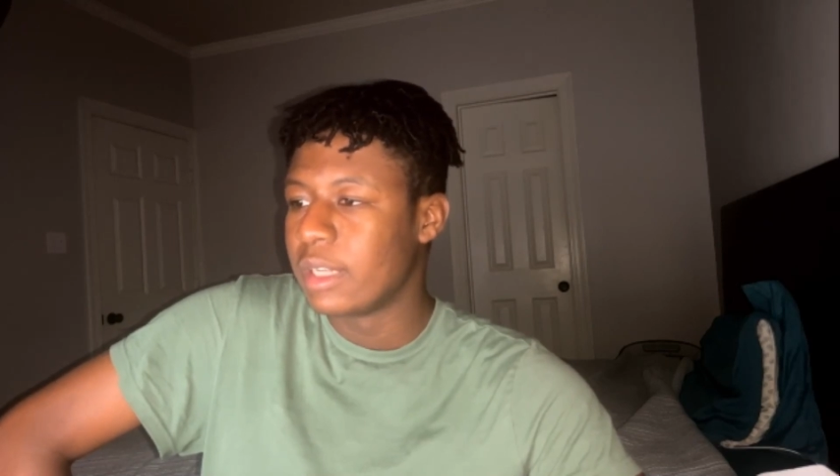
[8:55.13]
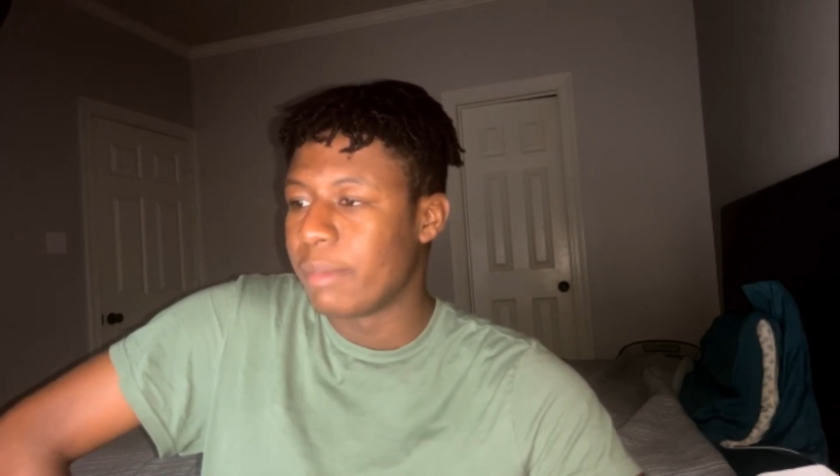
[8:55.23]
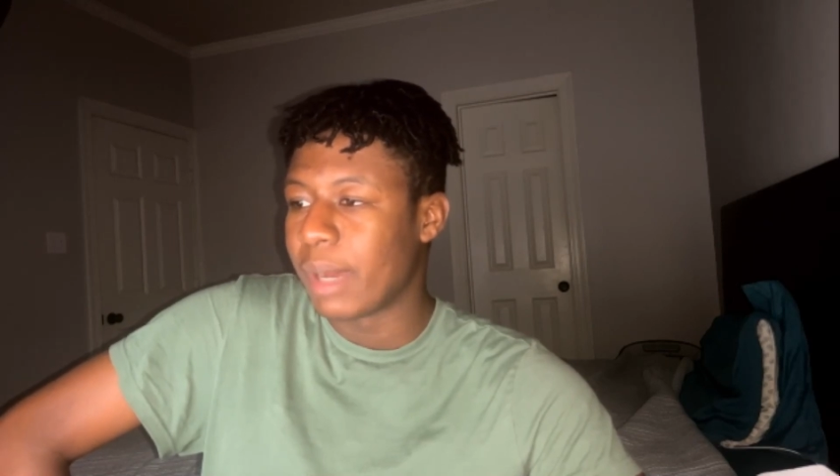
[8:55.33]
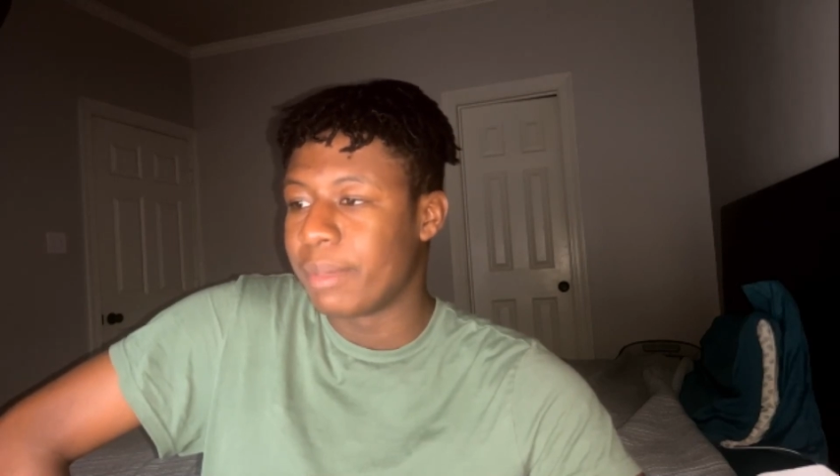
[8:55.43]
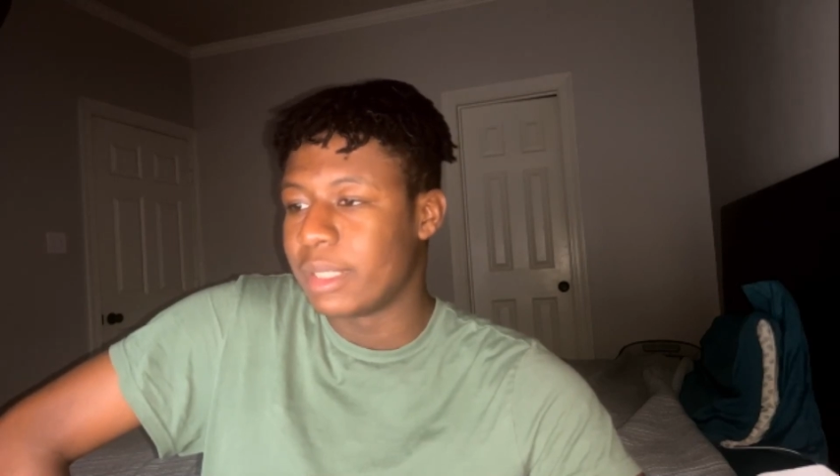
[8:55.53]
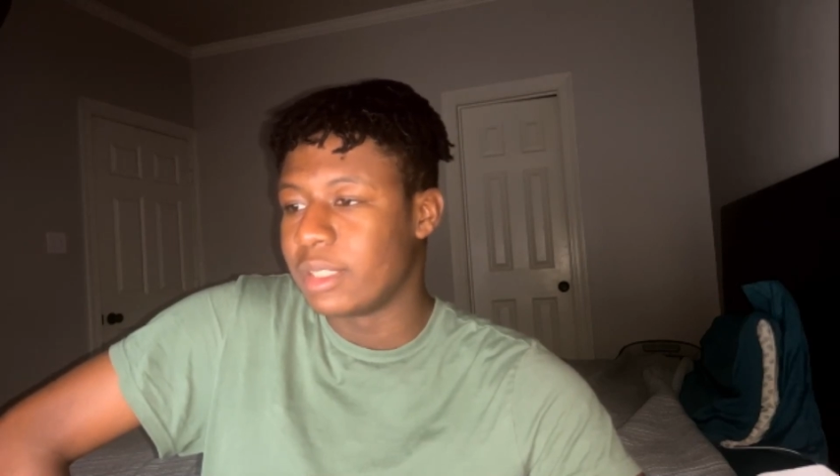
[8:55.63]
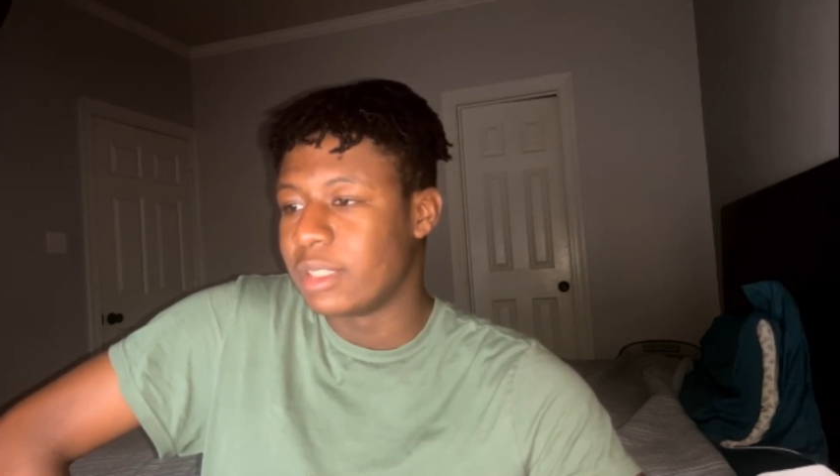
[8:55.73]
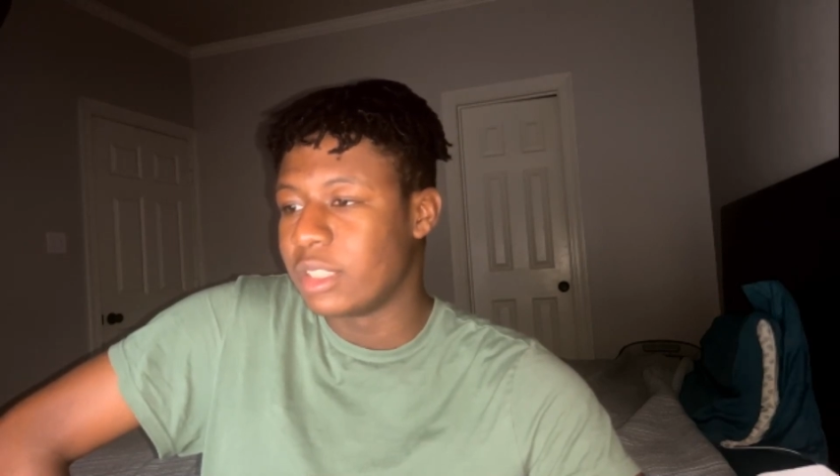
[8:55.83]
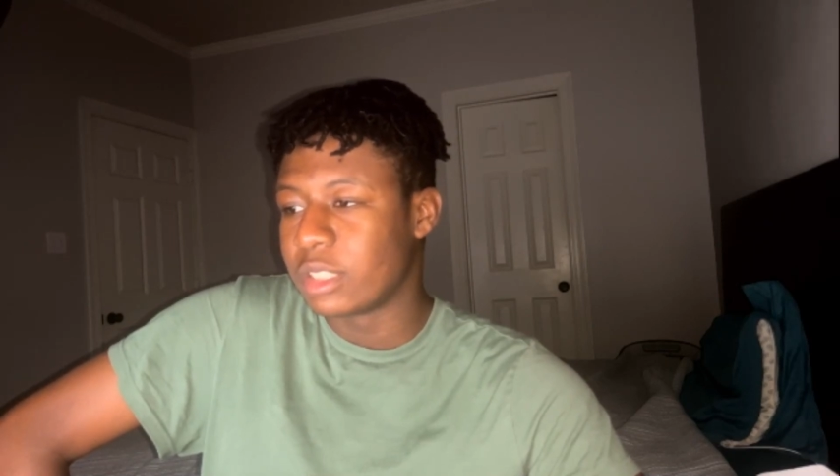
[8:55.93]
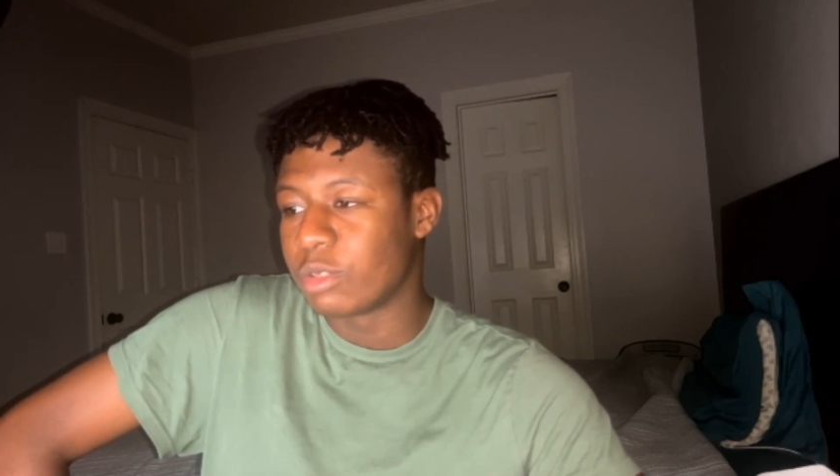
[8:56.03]
In my
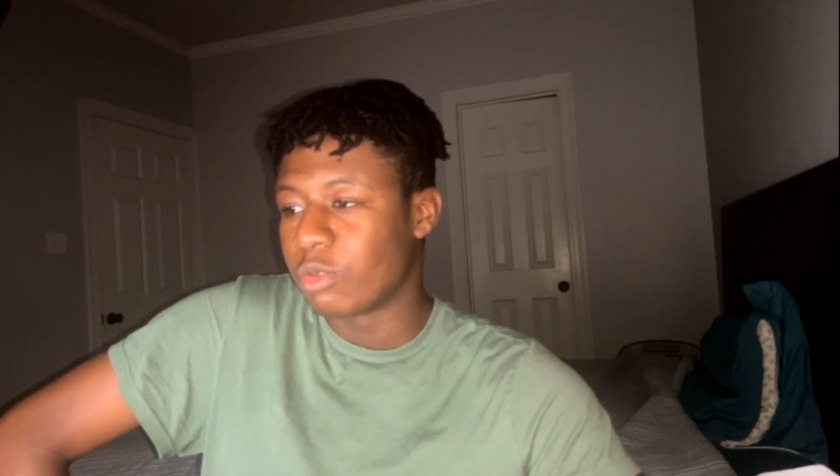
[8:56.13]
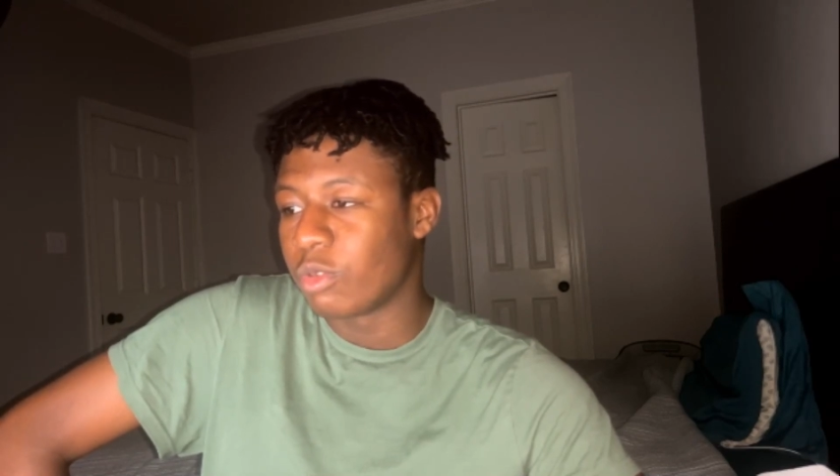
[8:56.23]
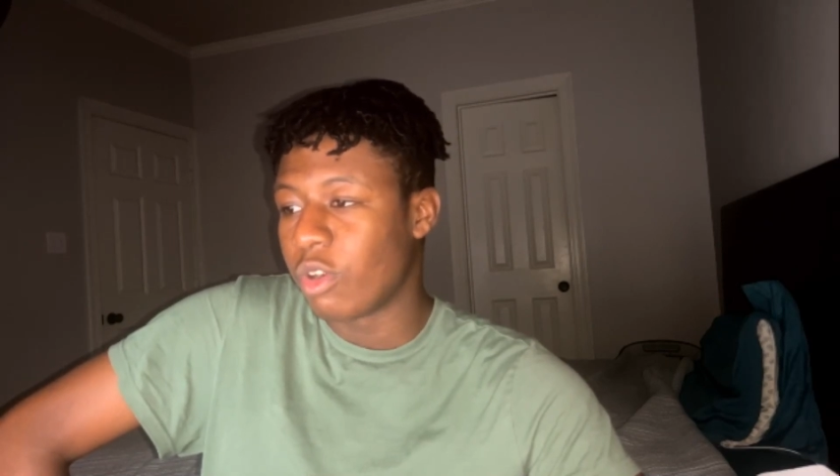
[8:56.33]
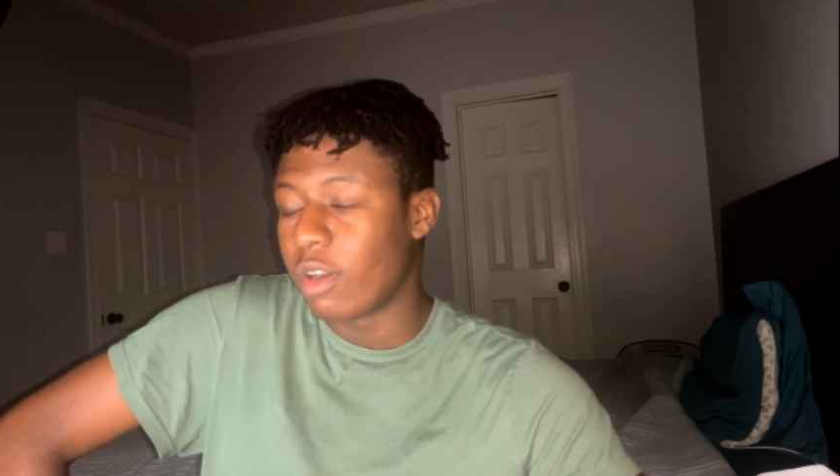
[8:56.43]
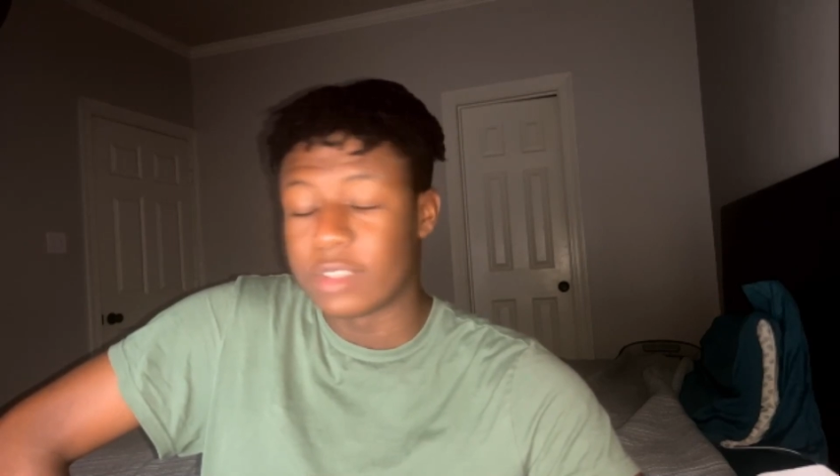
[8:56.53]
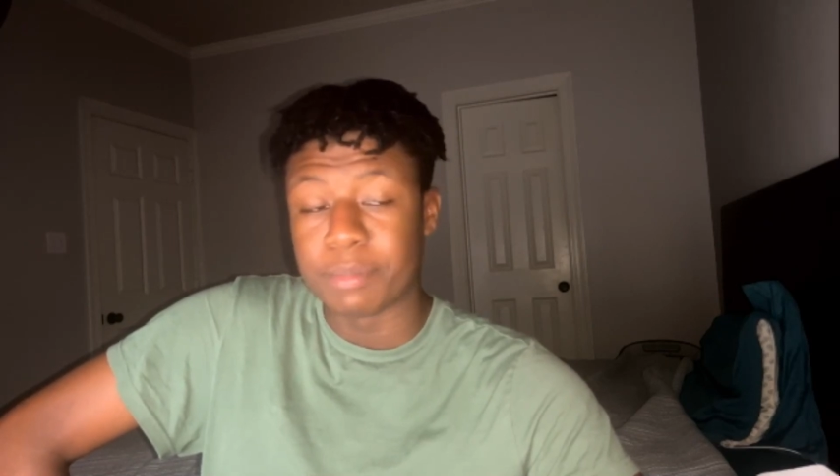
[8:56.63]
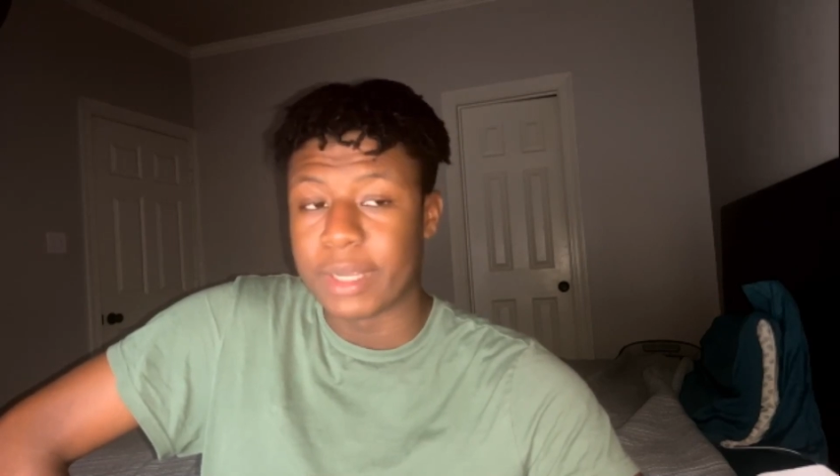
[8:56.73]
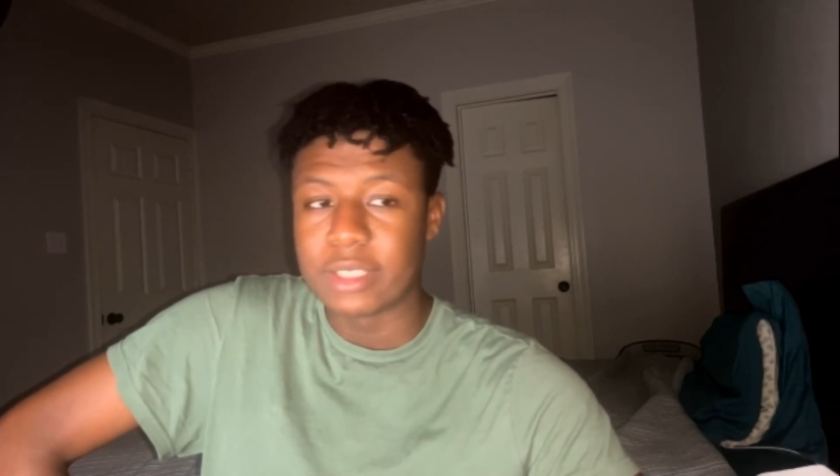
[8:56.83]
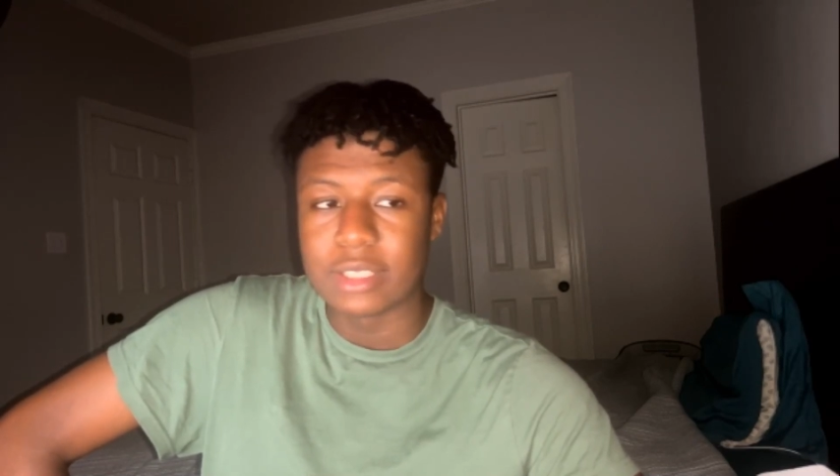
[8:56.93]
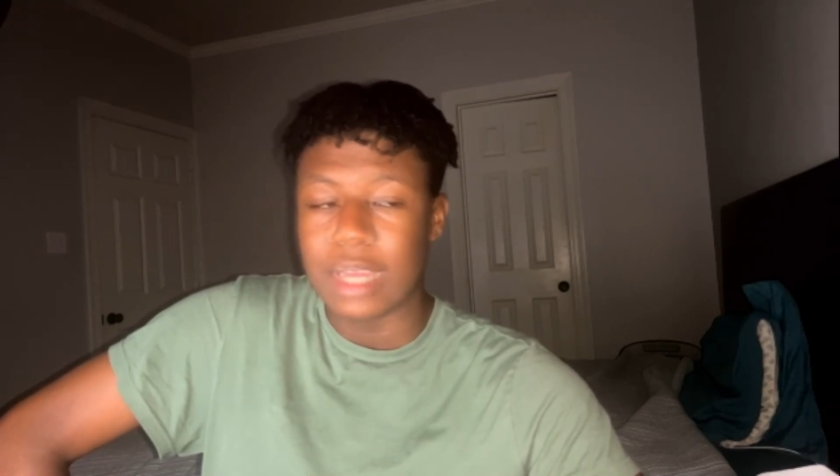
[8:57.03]
opinion, just on the Blazers,